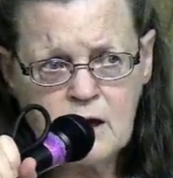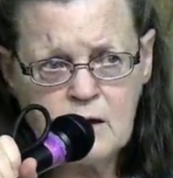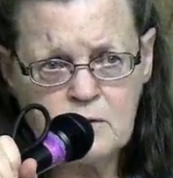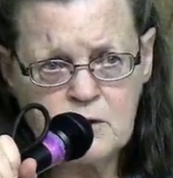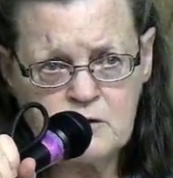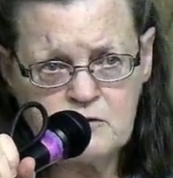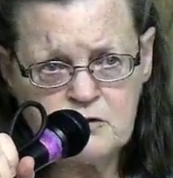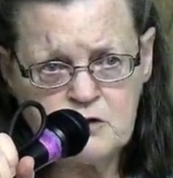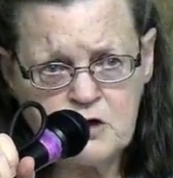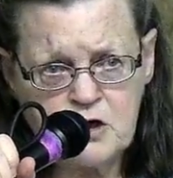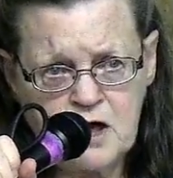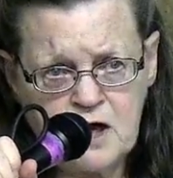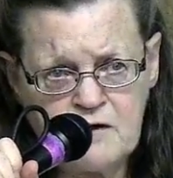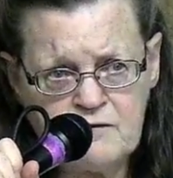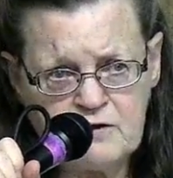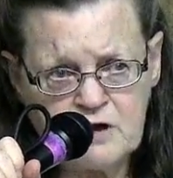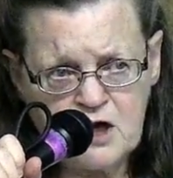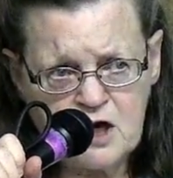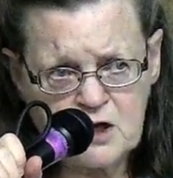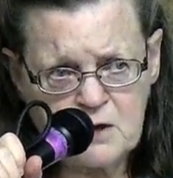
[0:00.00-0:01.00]
I mean, if you gave
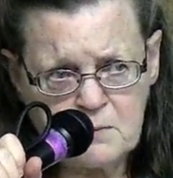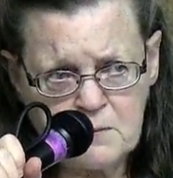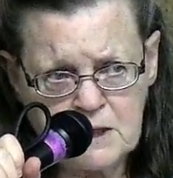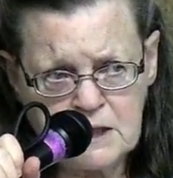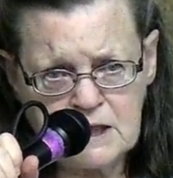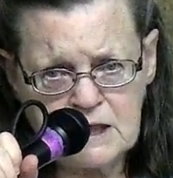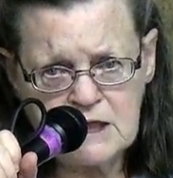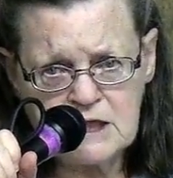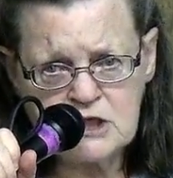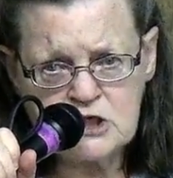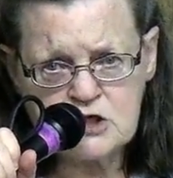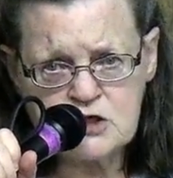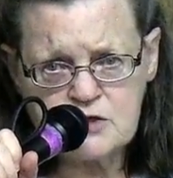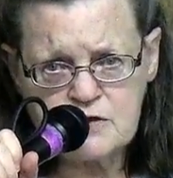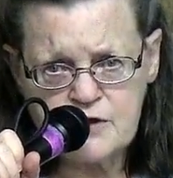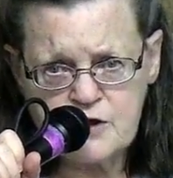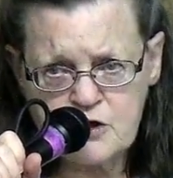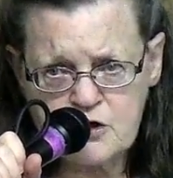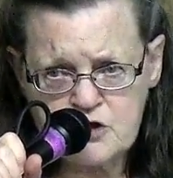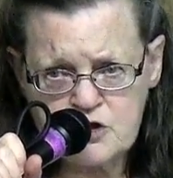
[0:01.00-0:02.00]
a lot of money into
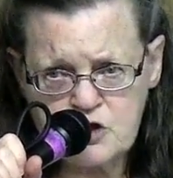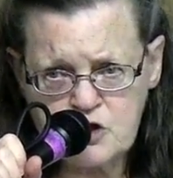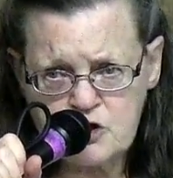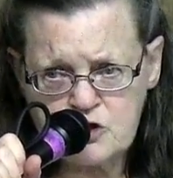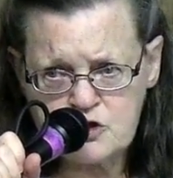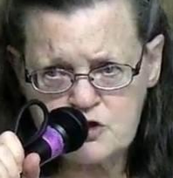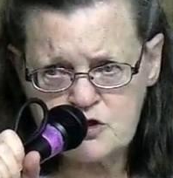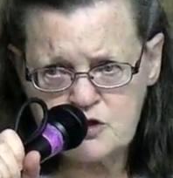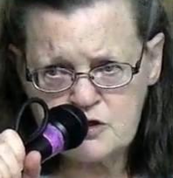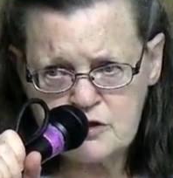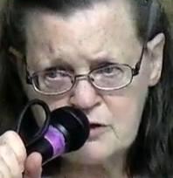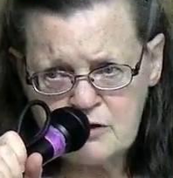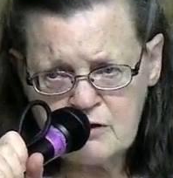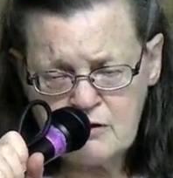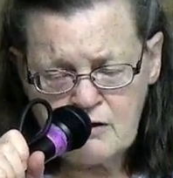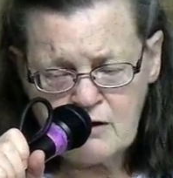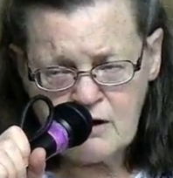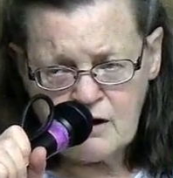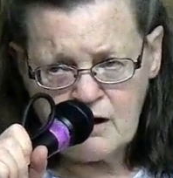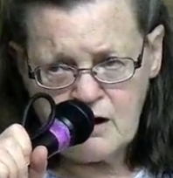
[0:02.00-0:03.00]
their church,
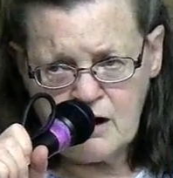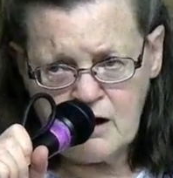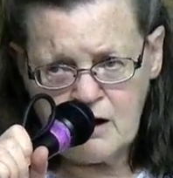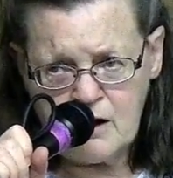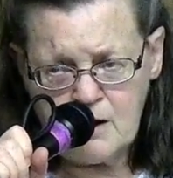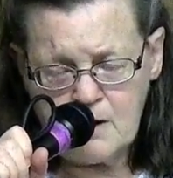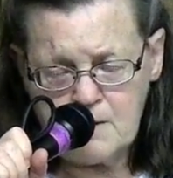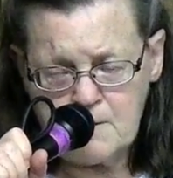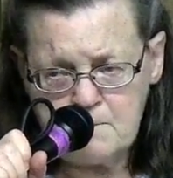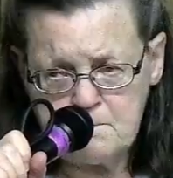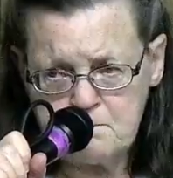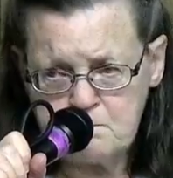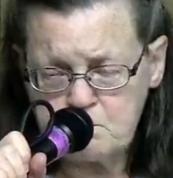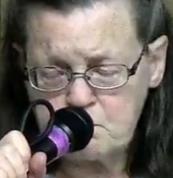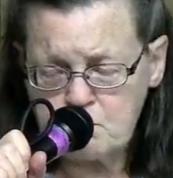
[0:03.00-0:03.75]
um,